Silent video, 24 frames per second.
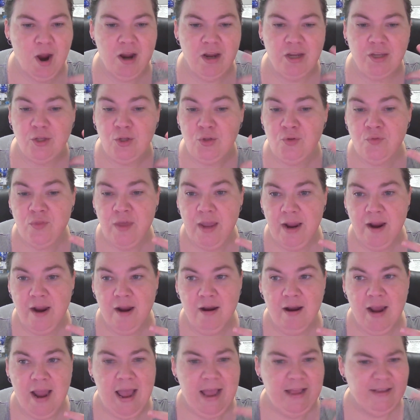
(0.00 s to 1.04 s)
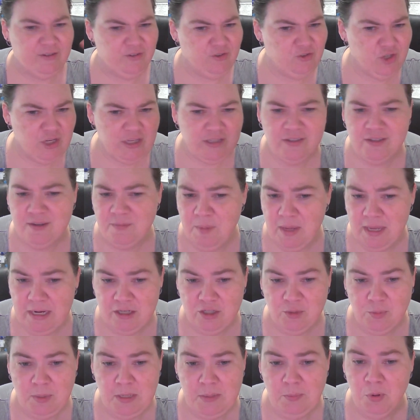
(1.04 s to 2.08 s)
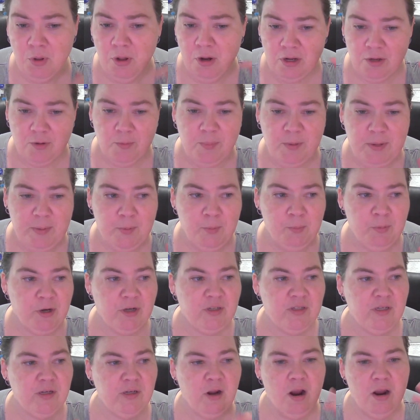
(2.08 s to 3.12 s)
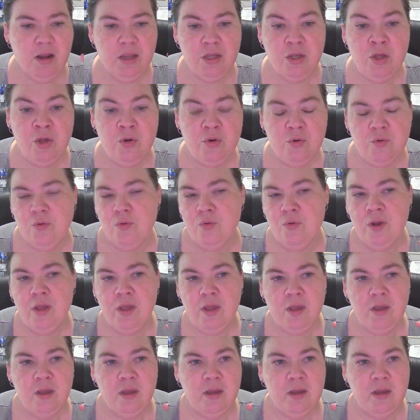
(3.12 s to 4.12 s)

Are you there as just to manage people? Are you a people person? Are you,